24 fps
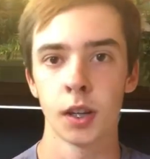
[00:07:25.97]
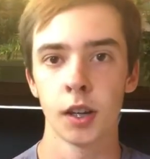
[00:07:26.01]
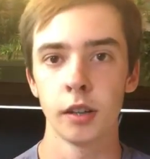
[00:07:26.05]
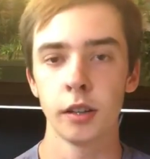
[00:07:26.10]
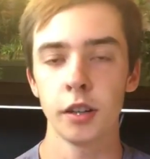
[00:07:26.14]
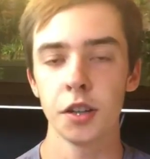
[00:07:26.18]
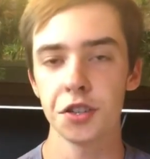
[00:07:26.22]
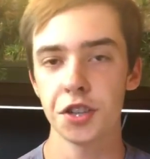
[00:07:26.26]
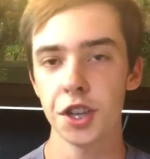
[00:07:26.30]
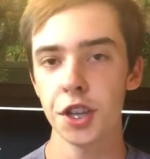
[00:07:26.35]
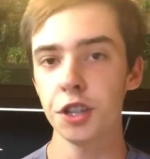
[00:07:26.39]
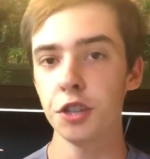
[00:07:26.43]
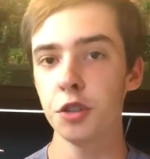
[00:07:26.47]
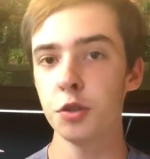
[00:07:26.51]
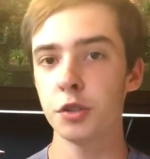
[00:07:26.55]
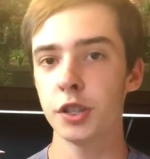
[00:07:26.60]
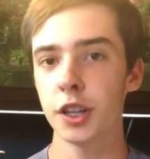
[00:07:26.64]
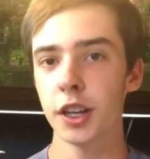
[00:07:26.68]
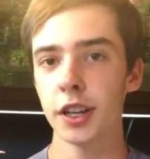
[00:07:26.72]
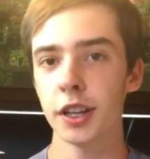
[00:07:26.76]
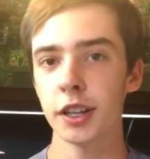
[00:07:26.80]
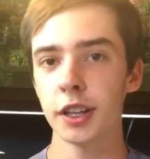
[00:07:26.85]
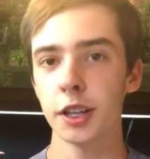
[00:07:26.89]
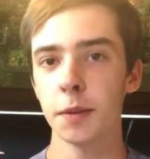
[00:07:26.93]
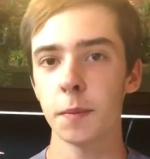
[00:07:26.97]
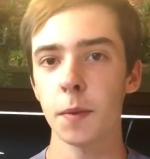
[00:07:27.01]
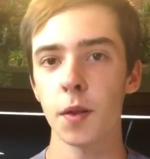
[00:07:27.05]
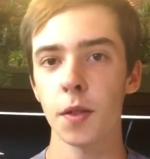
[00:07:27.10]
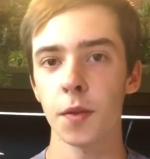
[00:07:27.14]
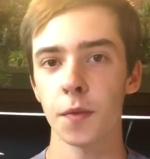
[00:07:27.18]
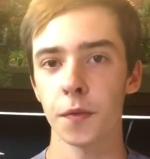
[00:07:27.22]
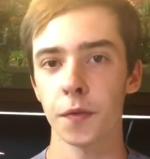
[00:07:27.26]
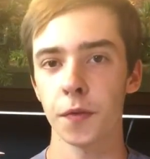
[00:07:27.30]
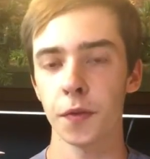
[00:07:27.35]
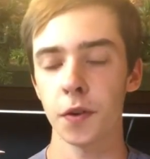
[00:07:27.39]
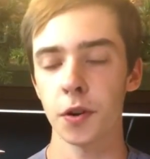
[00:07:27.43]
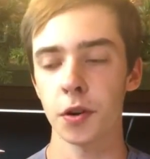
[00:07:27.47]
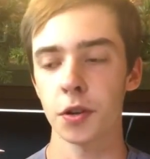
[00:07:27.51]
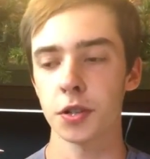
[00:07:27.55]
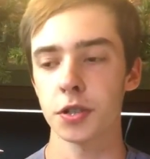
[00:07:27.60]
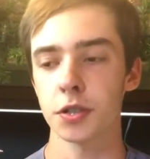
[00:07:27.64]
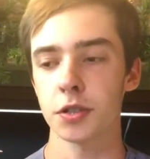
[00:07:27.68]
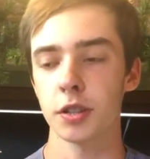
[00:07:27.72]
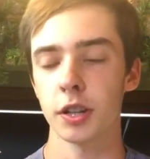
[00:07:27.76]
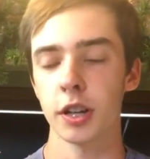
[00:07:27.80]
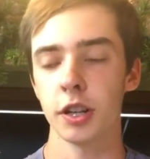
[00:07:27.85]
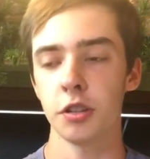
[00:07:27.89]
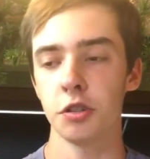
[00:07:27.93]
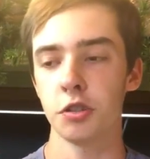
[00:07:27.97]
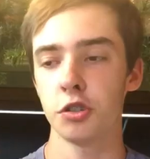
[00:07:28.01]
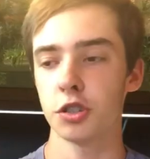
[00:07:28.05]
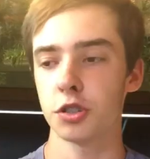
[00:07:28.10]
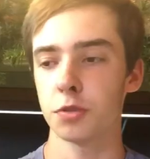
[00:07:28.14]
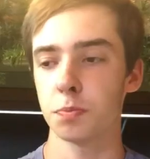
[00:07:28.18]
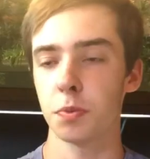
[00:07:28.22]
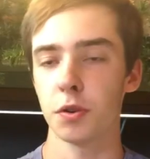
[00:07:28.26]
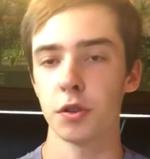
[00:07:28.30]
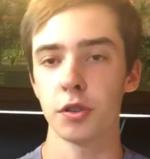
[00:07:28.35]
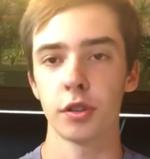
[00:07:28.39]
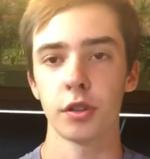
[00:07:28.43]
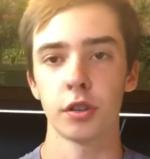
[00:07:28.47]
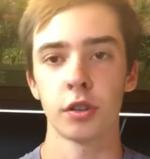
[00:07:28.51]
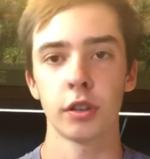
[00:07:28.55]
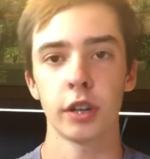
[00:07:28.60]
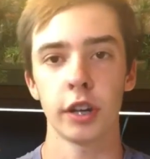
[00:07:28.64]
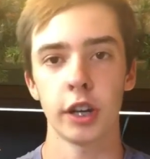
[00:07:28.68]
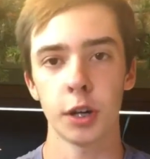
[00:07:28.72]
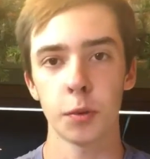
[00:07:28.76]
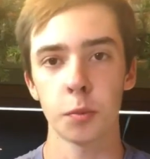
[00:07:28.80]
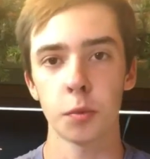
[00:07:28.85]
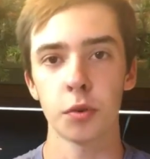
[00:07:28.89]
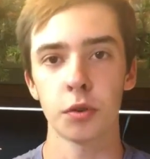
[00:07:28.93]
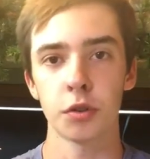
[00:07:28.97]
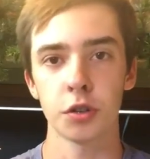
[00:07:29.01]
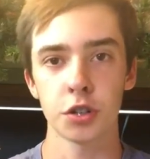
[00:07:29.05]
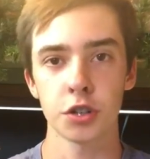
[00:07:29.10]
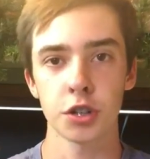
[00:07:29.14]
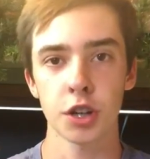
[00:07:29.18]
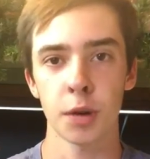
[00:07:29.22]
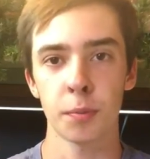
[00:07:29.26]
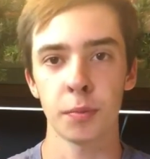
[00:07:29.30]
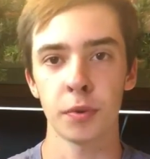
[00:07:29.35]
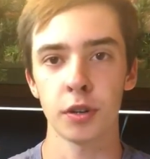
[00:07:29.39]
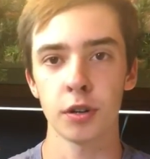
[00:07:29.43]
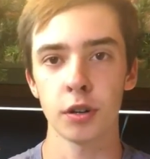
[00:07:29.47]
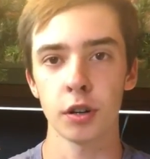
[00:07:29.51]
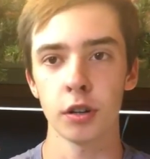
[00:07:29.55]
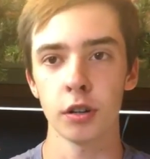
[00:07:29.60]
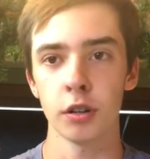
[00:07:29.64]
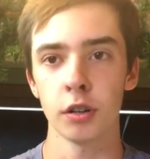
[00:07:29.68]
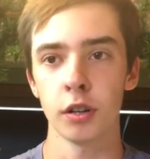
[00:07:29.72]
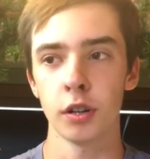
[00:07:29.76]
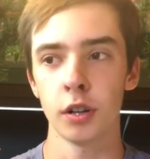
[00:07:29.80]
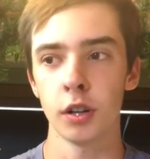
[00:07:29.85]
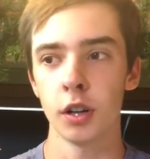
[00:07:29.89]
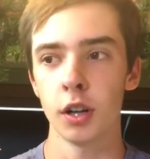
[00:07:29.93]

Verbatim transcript: Now say you didn't email them first and you just put the animal in your shopping cart.